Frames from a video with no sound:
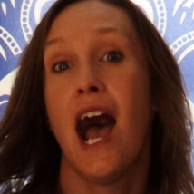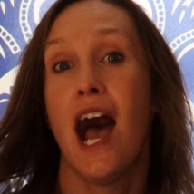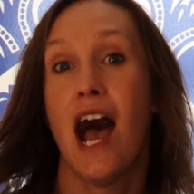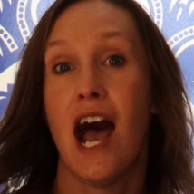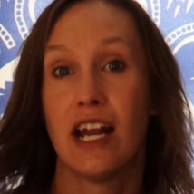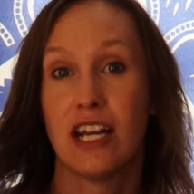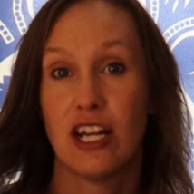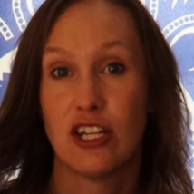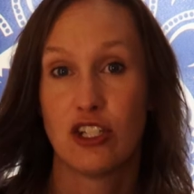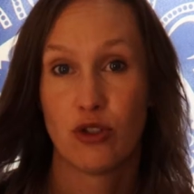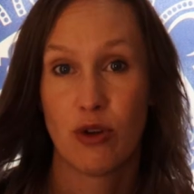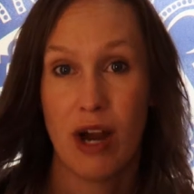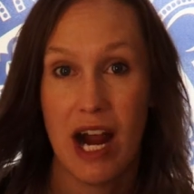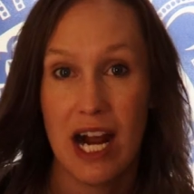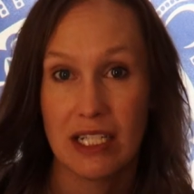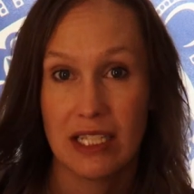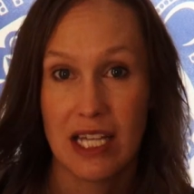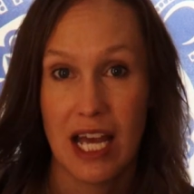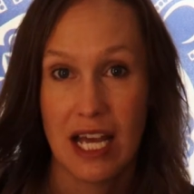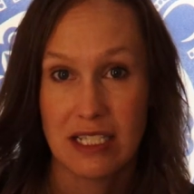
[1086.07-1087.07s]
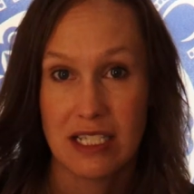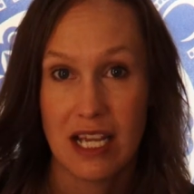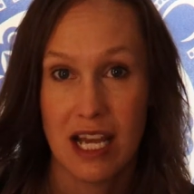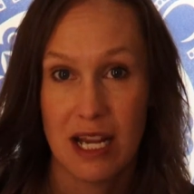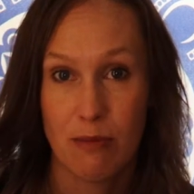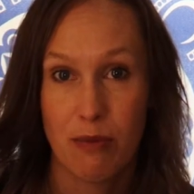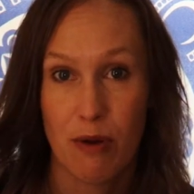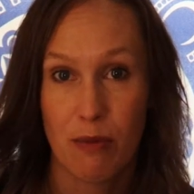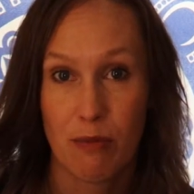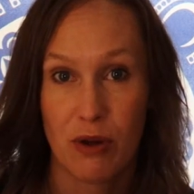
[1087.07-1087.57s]
and attract that
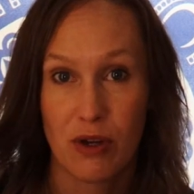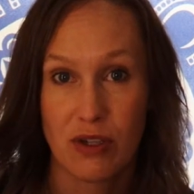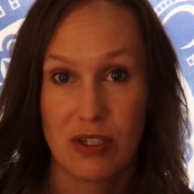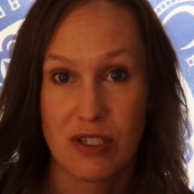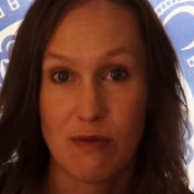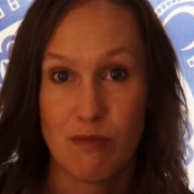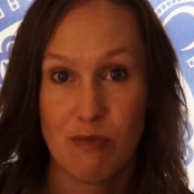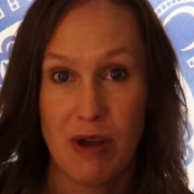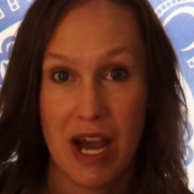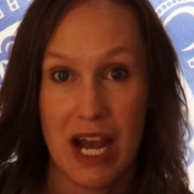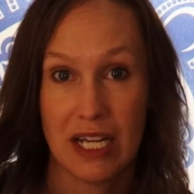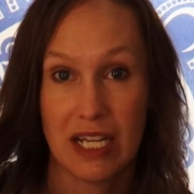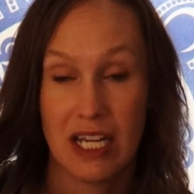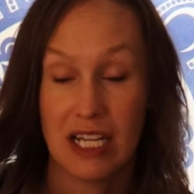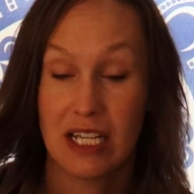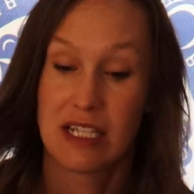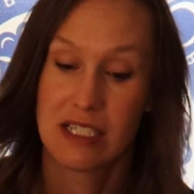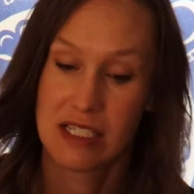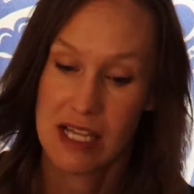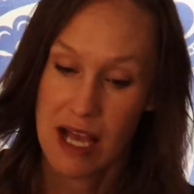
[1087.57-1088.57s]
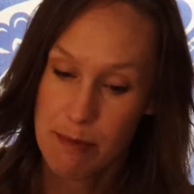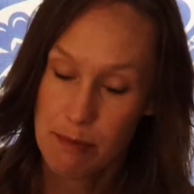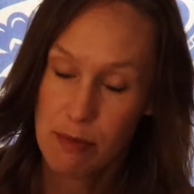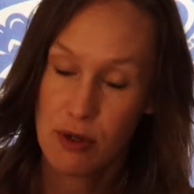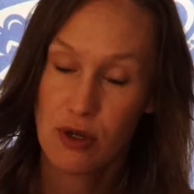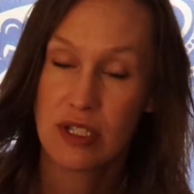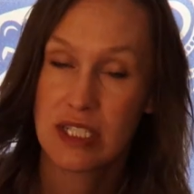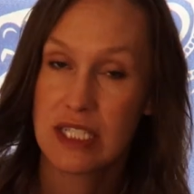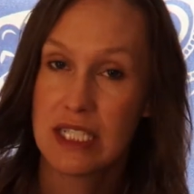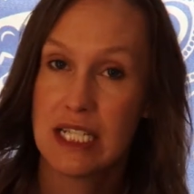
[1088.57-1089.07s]
type of person back in, because that
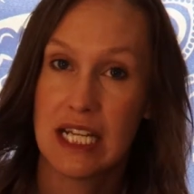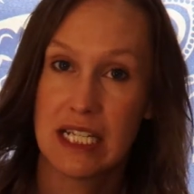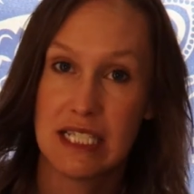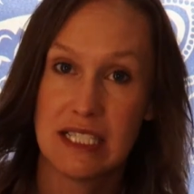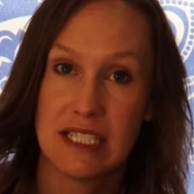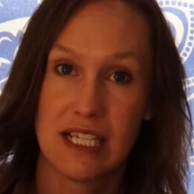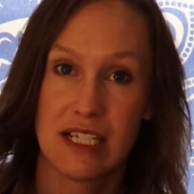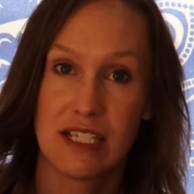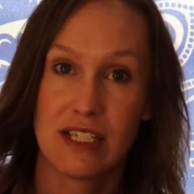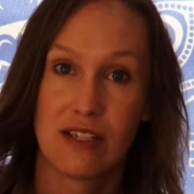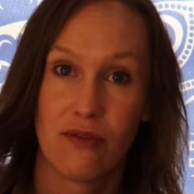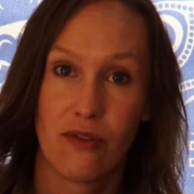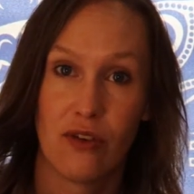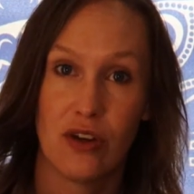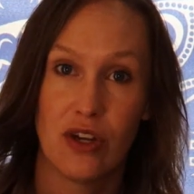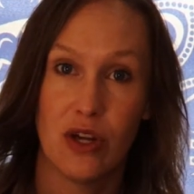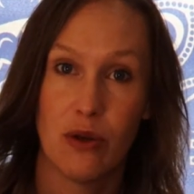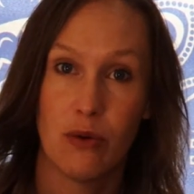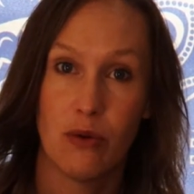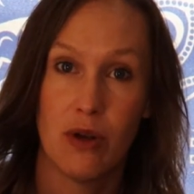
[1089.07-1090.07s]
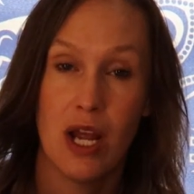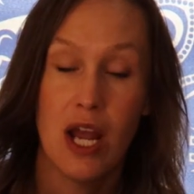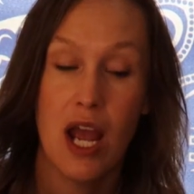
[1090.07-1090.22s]
person exists for you.